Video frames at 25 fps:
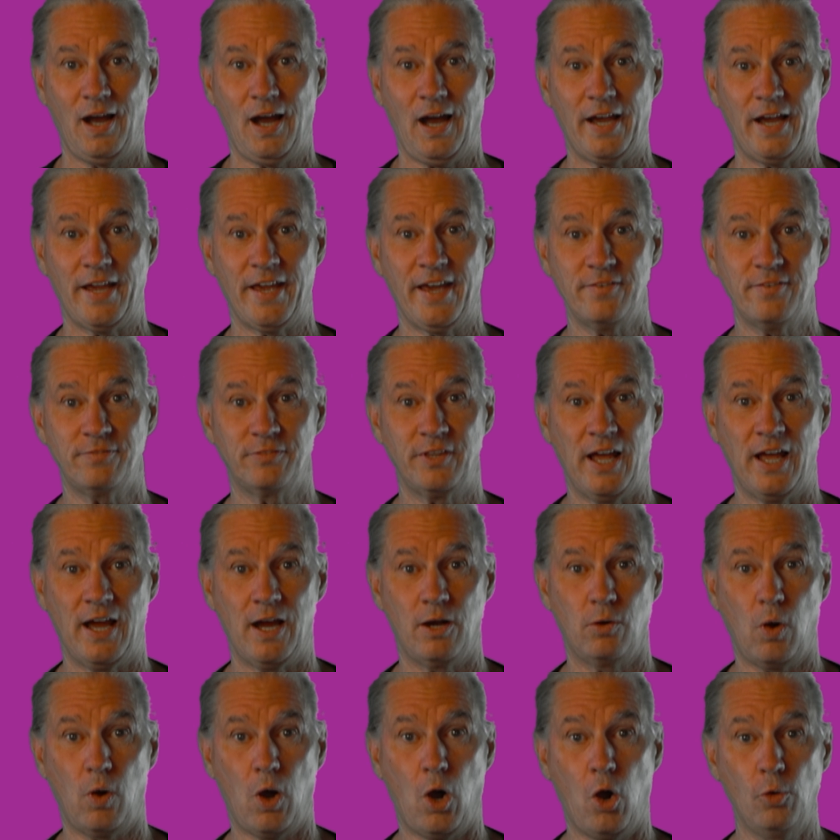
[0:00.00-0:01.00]
I have
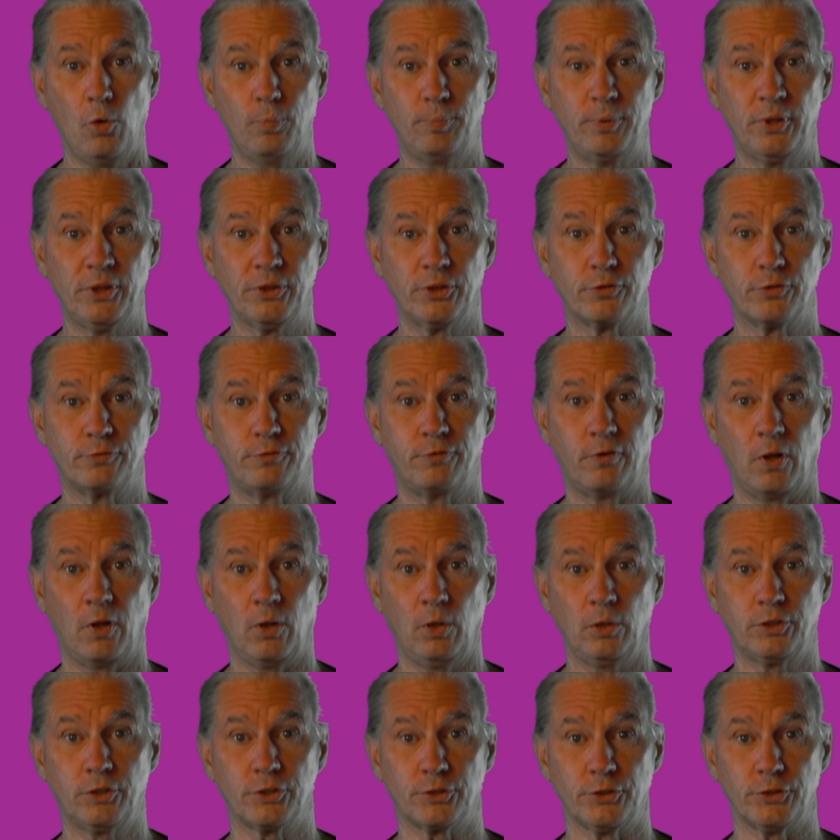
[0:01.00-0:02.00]
now opened the
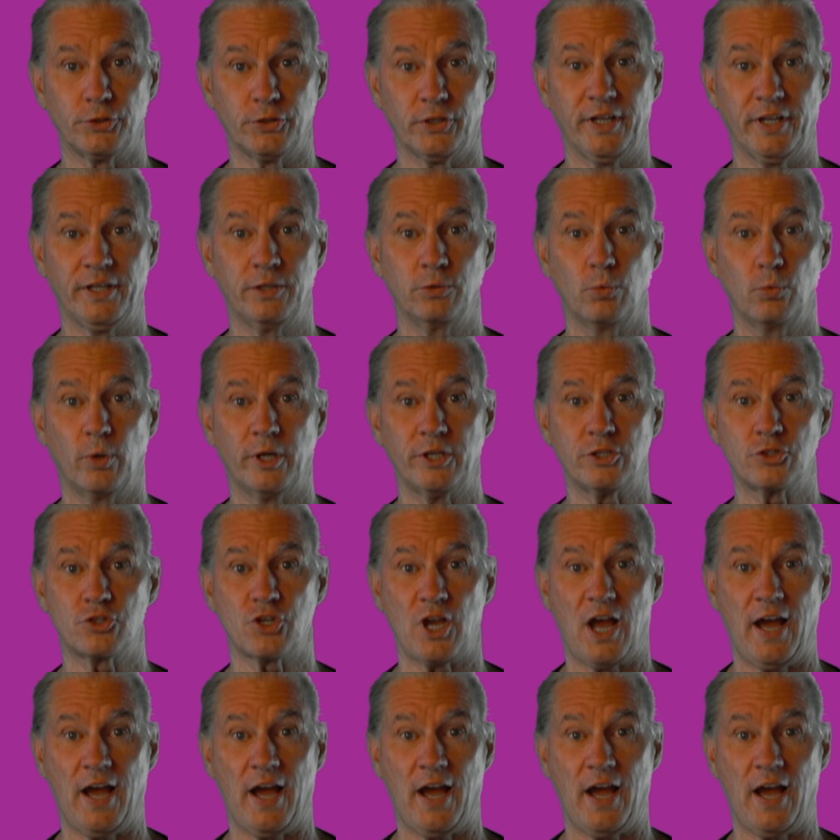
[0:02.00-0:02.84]
folder in which